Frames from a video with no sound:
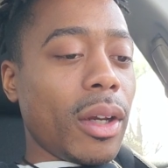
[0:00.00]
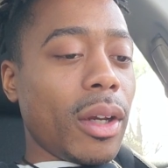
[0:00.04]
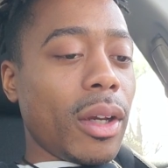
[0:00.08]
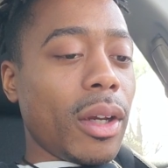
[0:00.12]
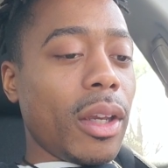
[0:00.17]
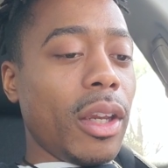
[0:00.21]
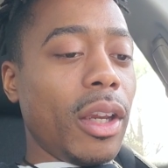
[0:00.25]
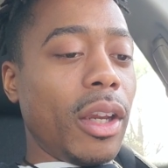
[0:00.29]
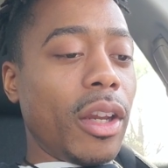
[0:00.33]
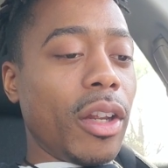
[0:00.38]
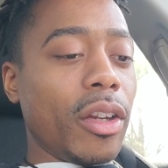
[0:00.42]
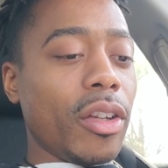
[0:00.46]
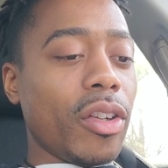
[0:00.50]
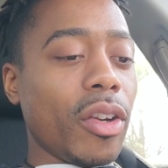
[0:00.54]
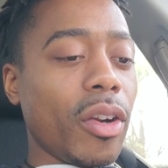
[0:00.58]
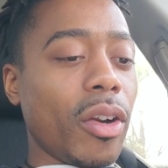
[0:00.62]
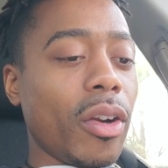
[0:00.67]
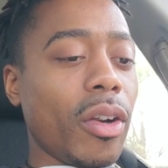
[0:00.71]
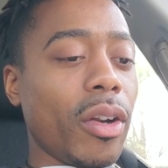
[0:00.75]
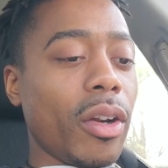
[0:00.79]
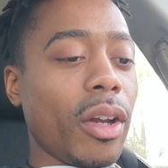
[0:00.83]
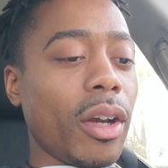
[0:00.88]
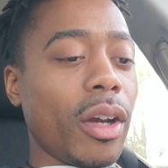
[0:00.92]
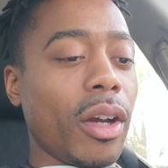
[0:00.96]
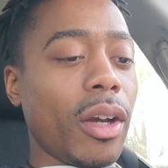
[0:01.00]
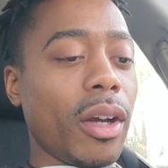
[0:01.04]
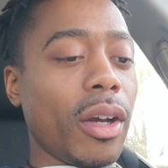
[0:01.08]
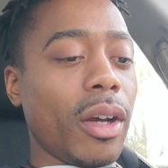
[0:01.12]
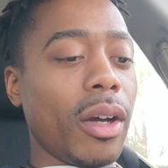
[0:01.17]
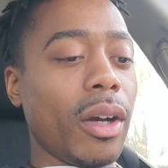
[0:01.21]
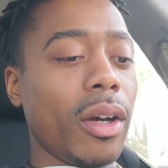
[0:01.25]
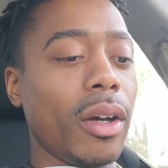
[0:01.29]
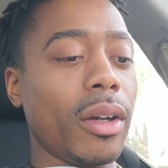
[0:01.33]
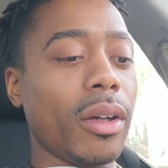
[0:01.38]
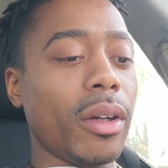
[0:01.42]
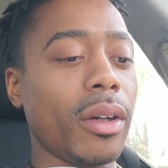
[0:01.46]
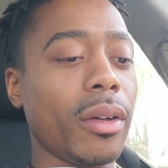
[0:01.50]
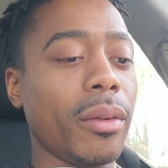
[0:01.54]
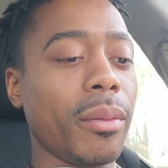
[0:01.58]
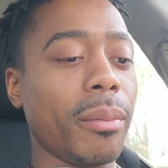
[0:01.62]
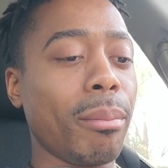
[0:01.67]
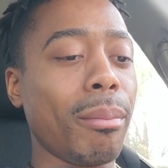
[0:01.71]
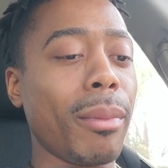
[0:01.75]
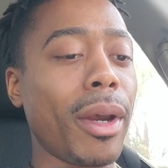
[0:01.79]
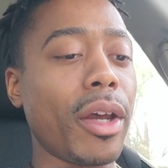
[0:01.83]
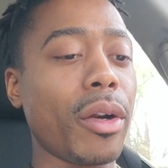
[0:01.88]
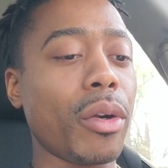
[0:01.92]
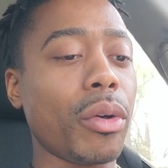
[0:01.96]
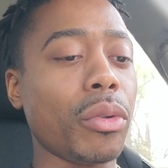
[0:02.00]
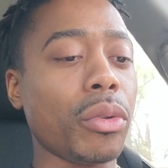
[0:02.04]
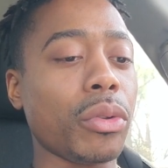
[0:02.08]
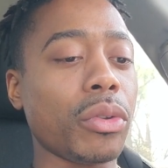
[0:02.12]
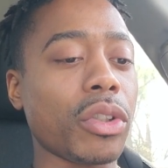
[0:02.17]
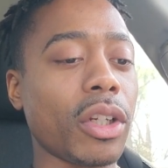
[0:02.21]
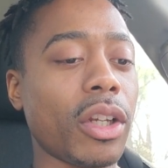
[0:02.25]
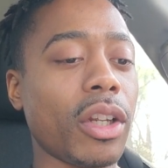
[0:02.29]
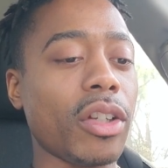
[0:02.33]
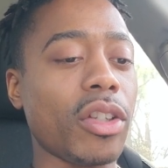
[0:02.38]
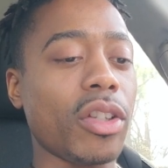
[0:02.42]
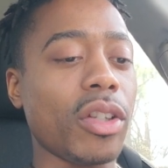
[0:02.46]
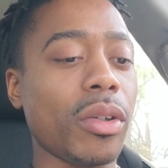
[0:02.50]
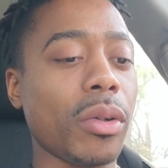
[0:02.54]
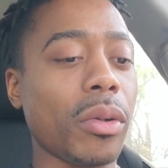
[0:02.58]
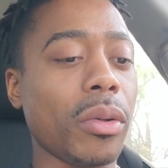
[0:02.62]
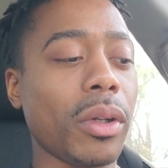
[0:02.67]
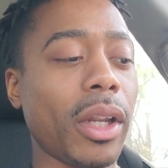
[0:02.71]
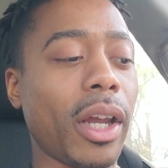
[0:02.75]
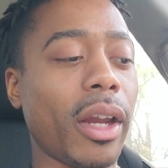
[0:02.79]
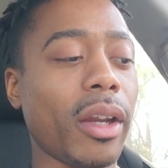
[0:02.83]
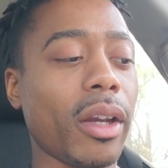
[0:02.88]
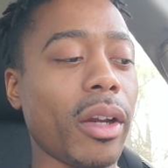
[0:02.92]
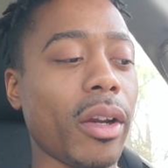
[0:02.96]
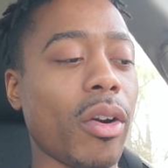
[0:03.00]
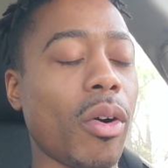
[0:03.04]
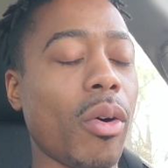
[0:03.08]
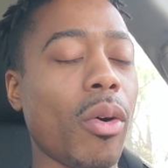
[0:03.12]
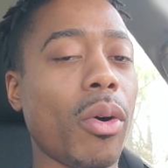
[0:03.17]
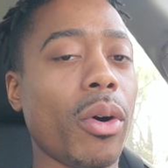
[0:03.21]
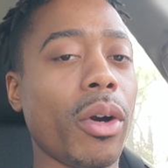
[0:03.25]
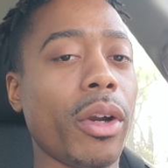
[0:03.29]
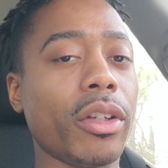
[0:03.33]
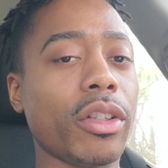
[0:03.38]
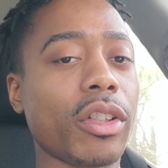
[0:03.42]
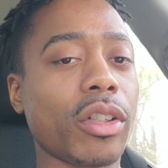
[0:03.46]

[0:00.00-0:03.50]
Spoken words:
He can turn metals into like a coin.